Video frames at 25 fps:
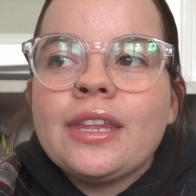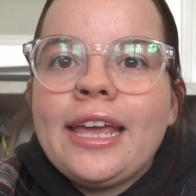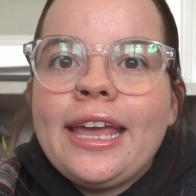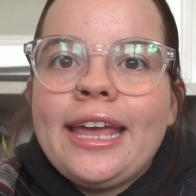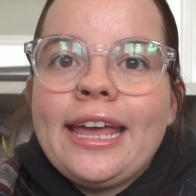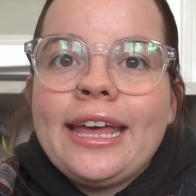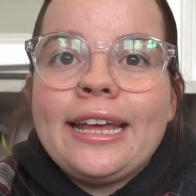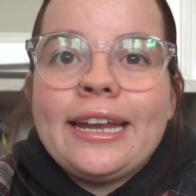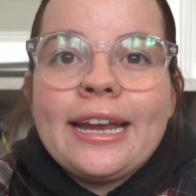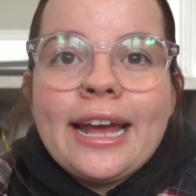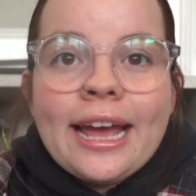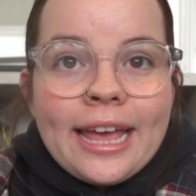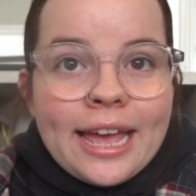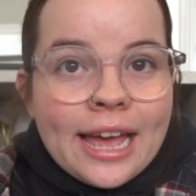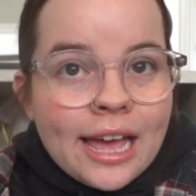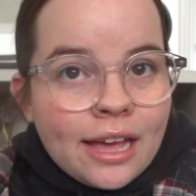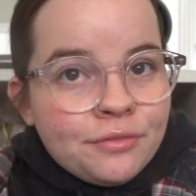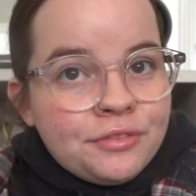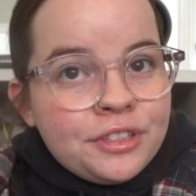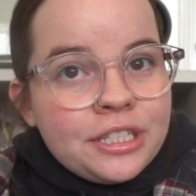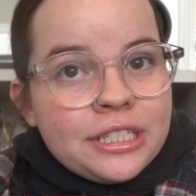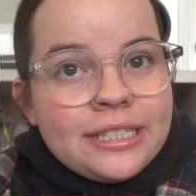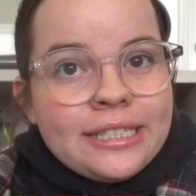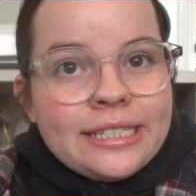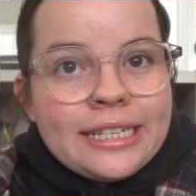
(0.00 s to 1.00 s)
And I
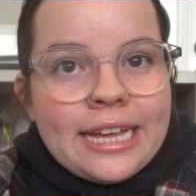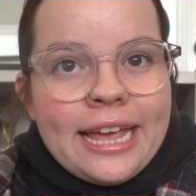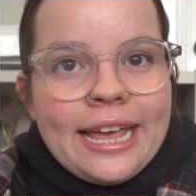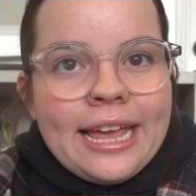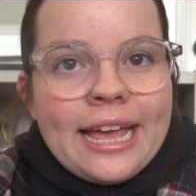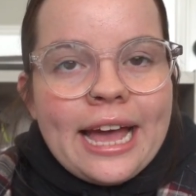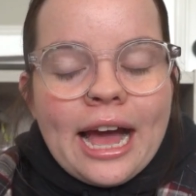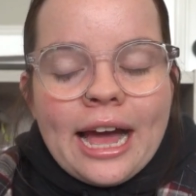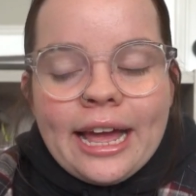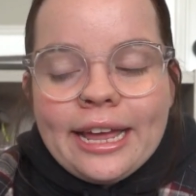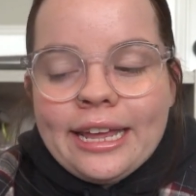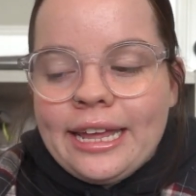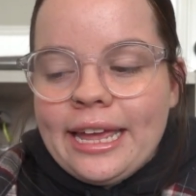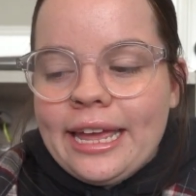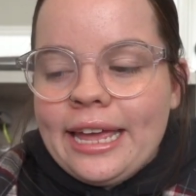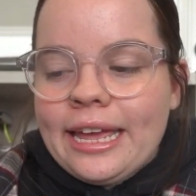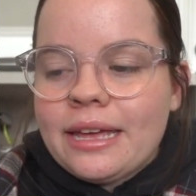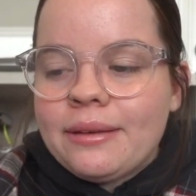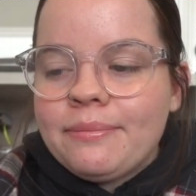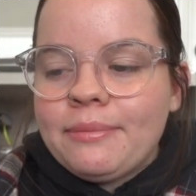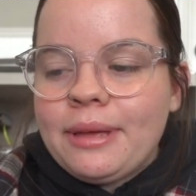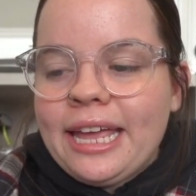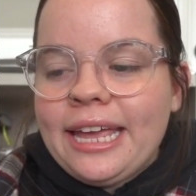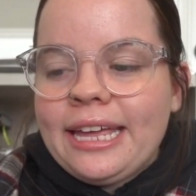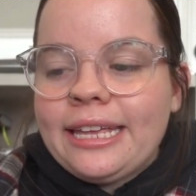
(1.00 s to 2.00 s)
have to say, I
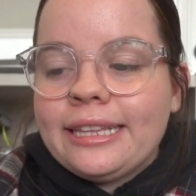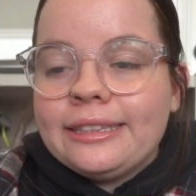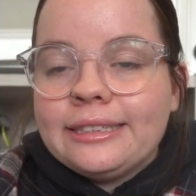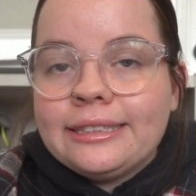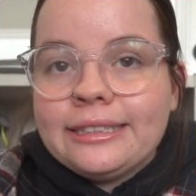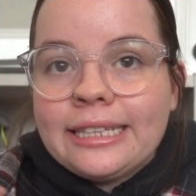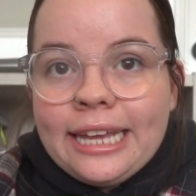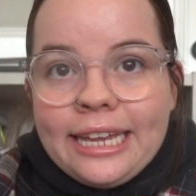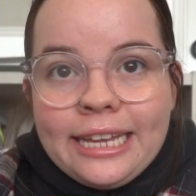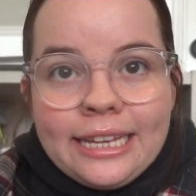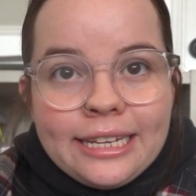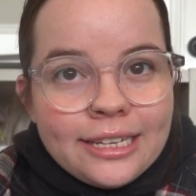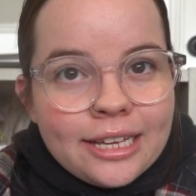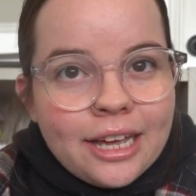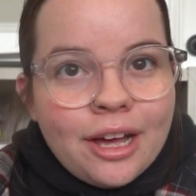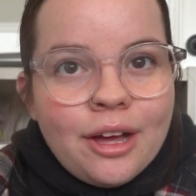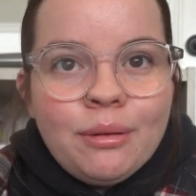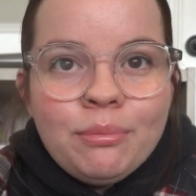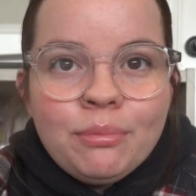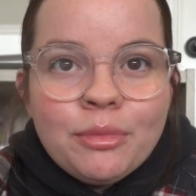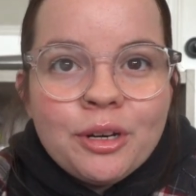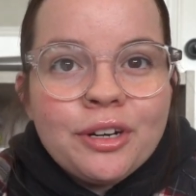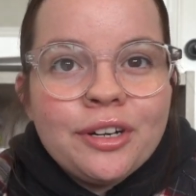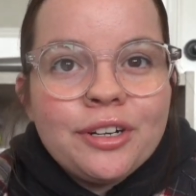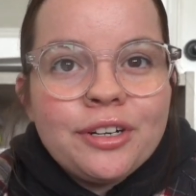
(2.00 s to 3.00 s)
am a
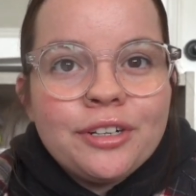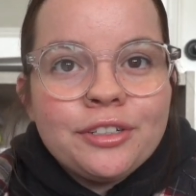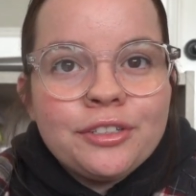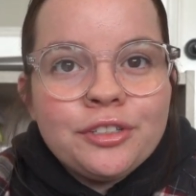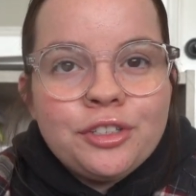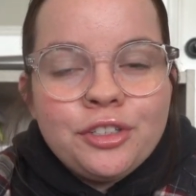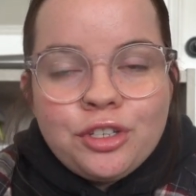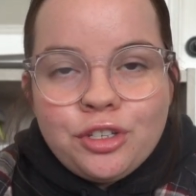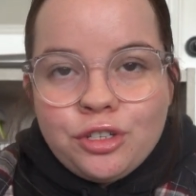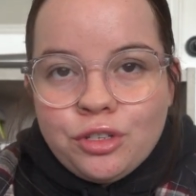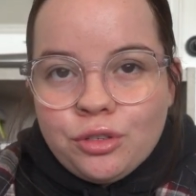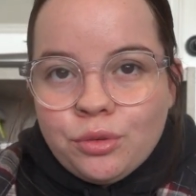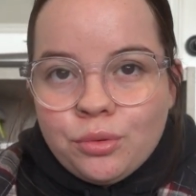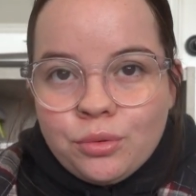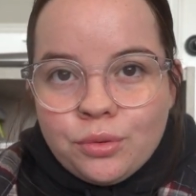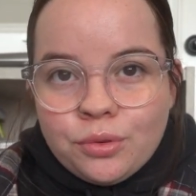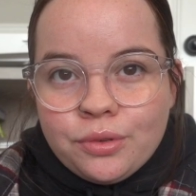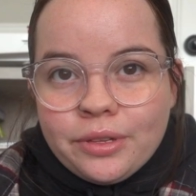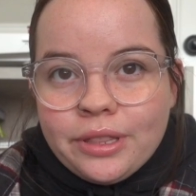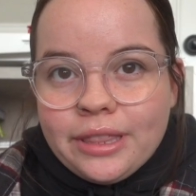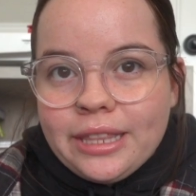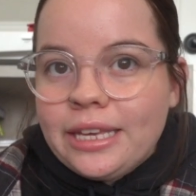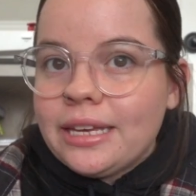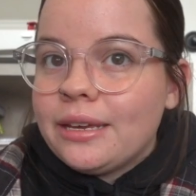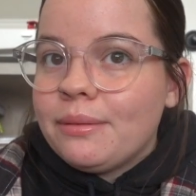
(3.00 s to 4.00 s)
latecomer
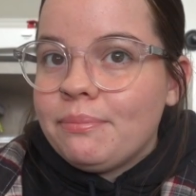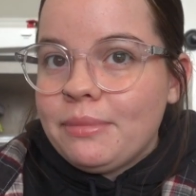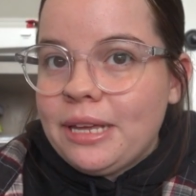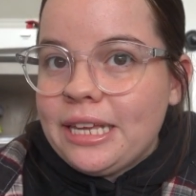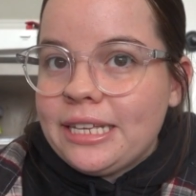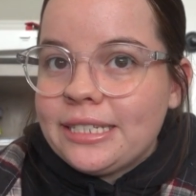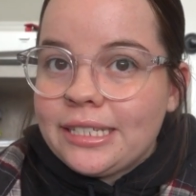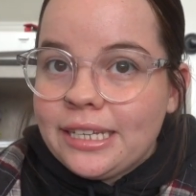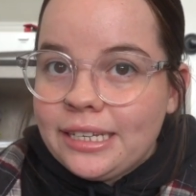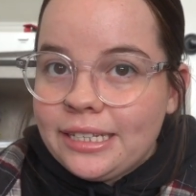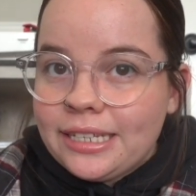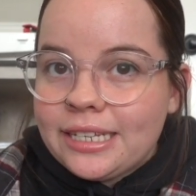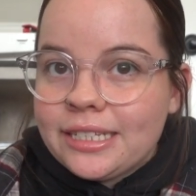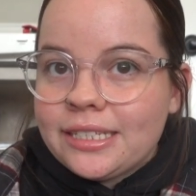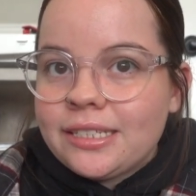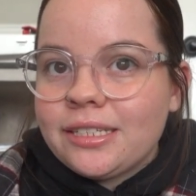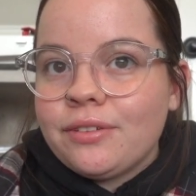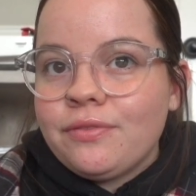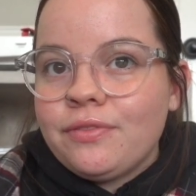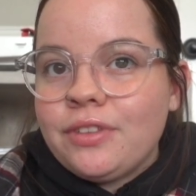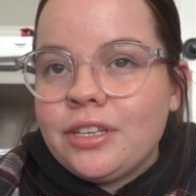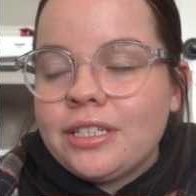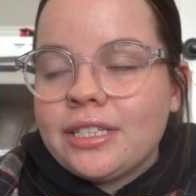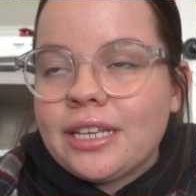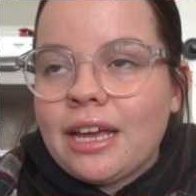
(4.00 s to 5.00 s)
to the amazingness
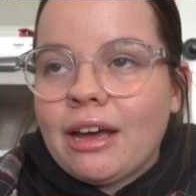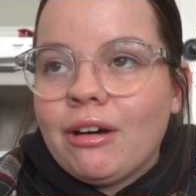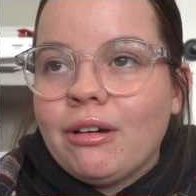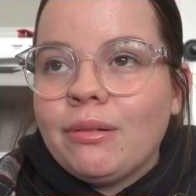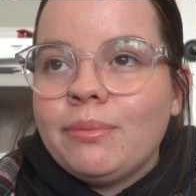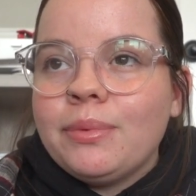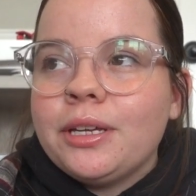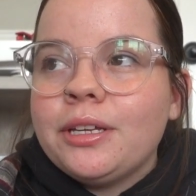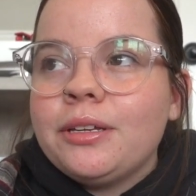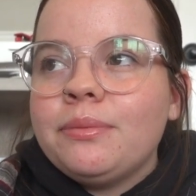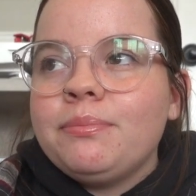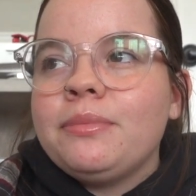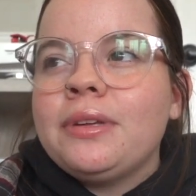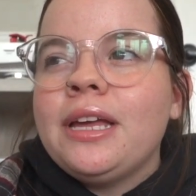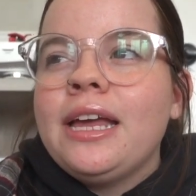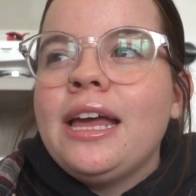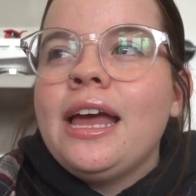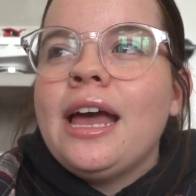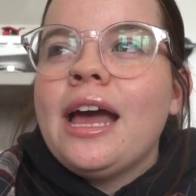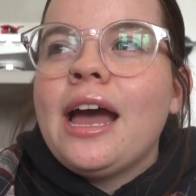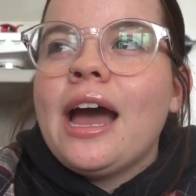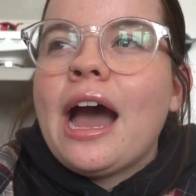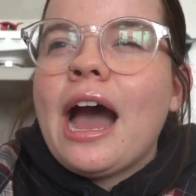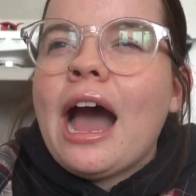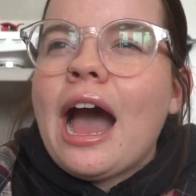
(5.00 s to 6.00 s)
of this album.
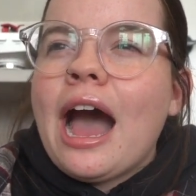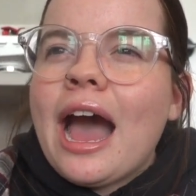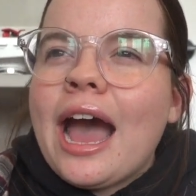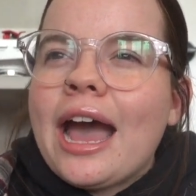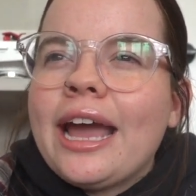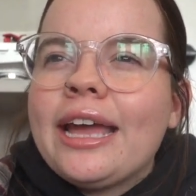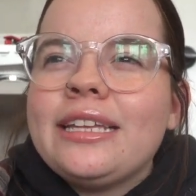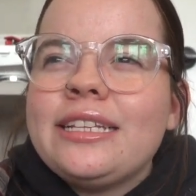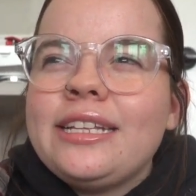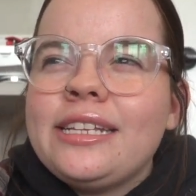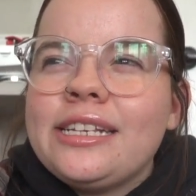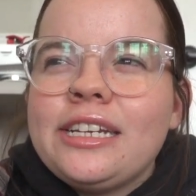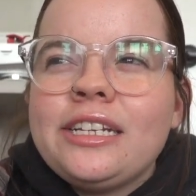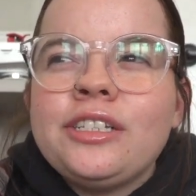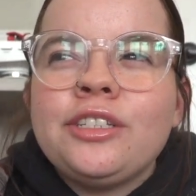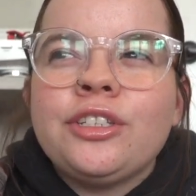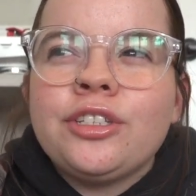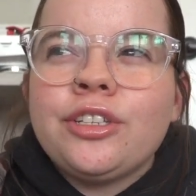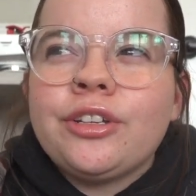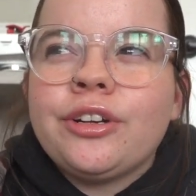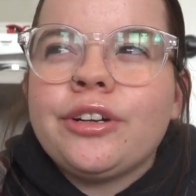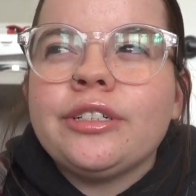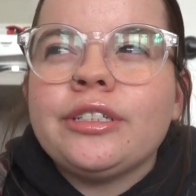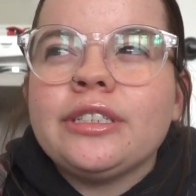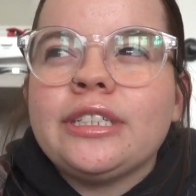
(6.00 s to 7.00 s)
I didn't
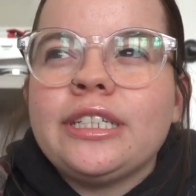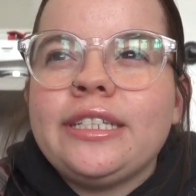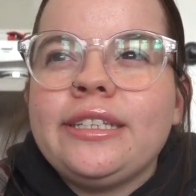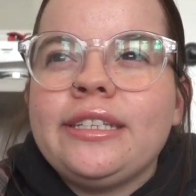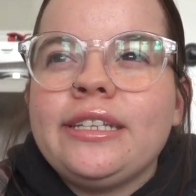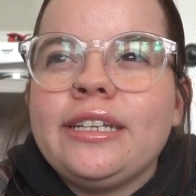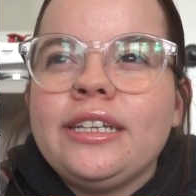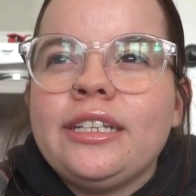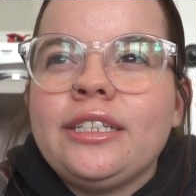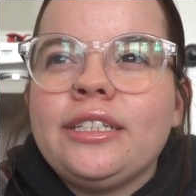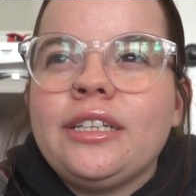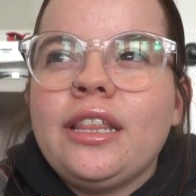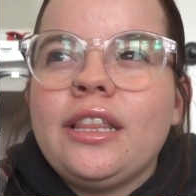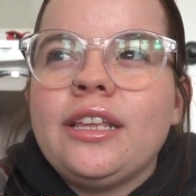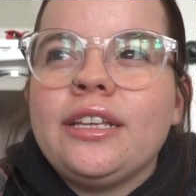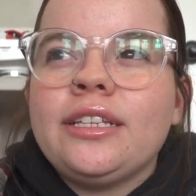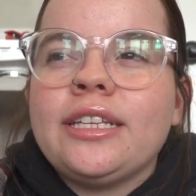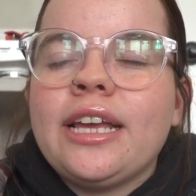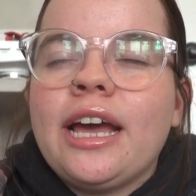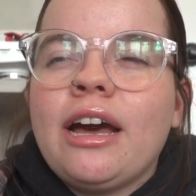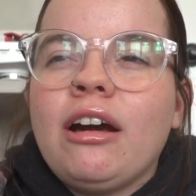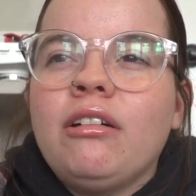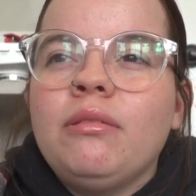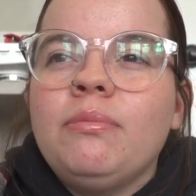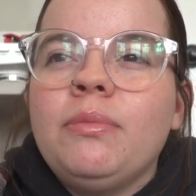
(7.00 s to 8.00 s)
start listening to this
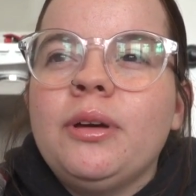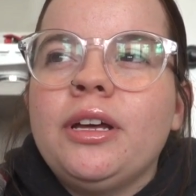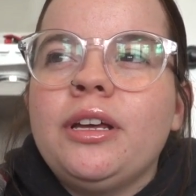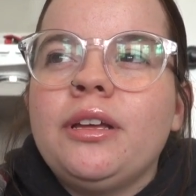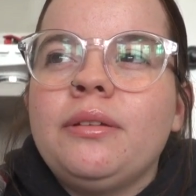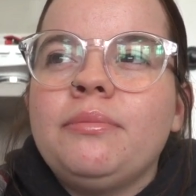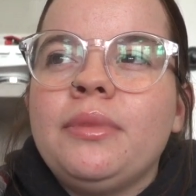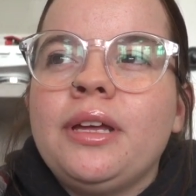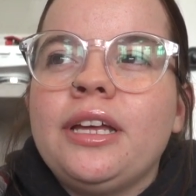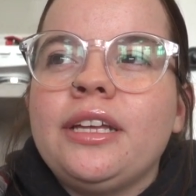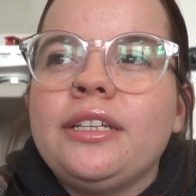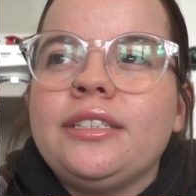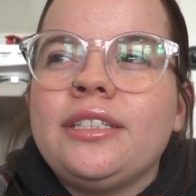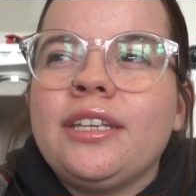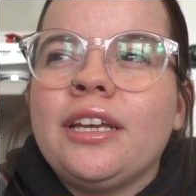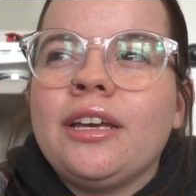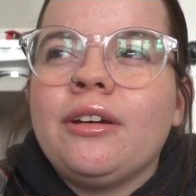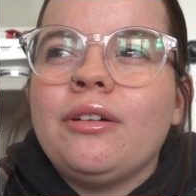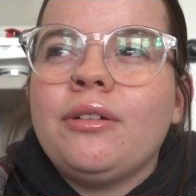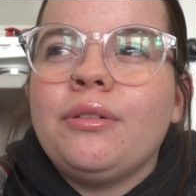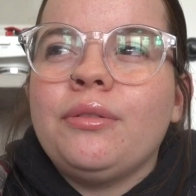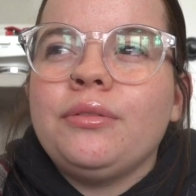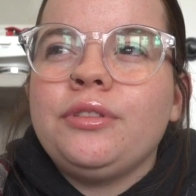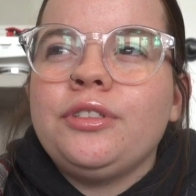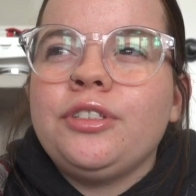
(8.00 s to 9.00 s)
album
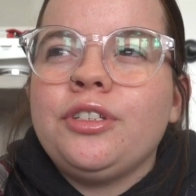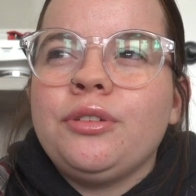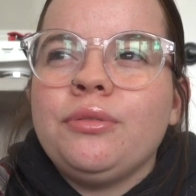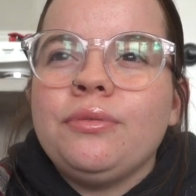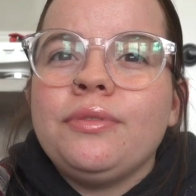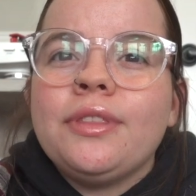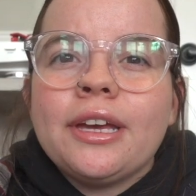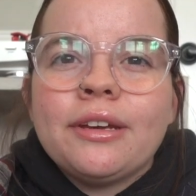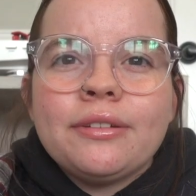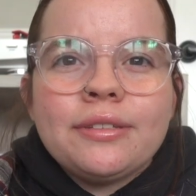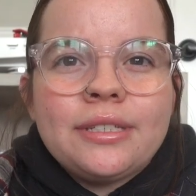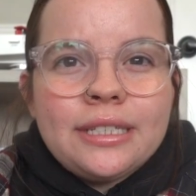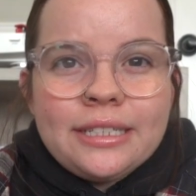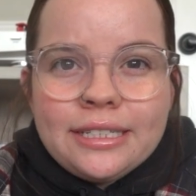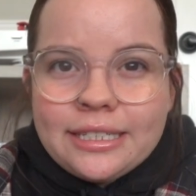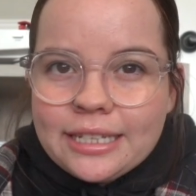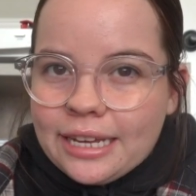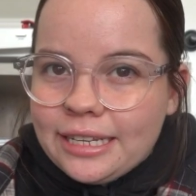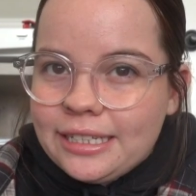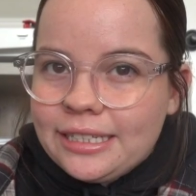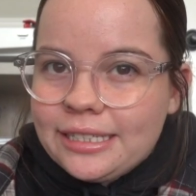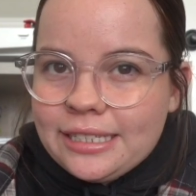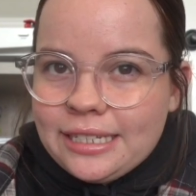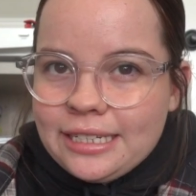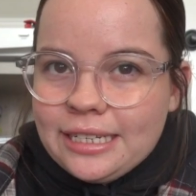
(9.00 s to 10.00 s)
until
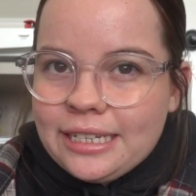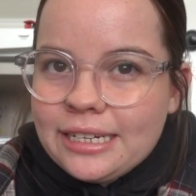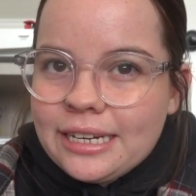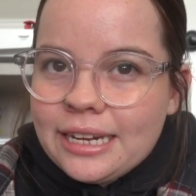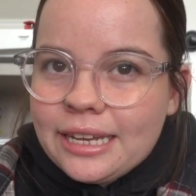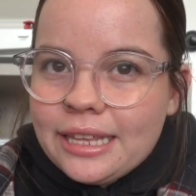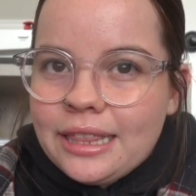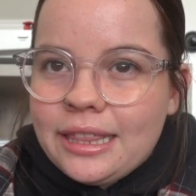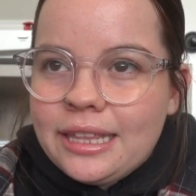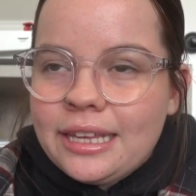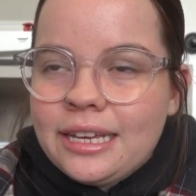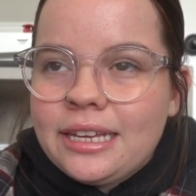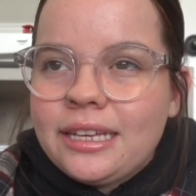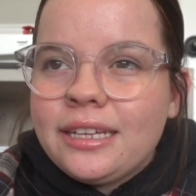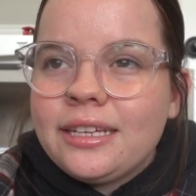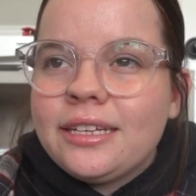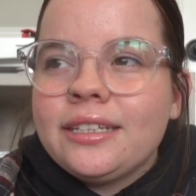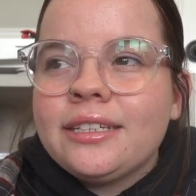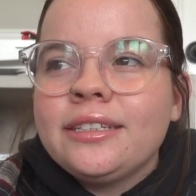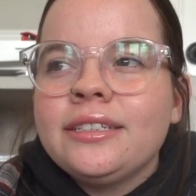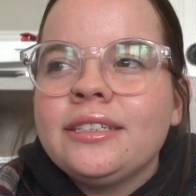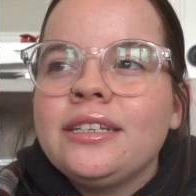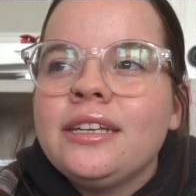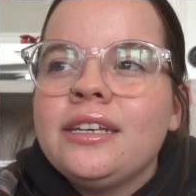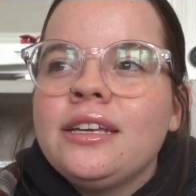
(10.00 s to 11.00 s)
2019, I think,